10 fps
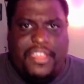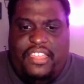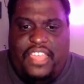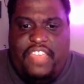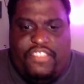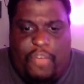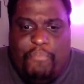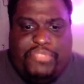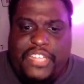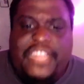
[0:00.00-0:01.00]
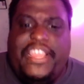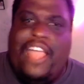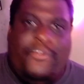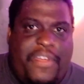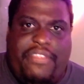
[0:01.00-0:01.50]
is completely at
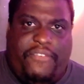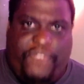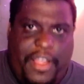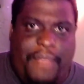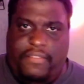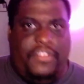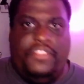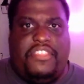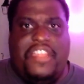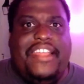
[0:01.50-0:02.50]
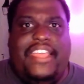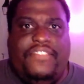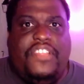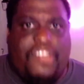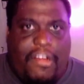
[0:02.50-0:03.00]
risk for him studying the
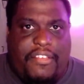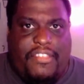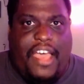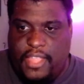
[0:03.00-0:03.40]
dark side.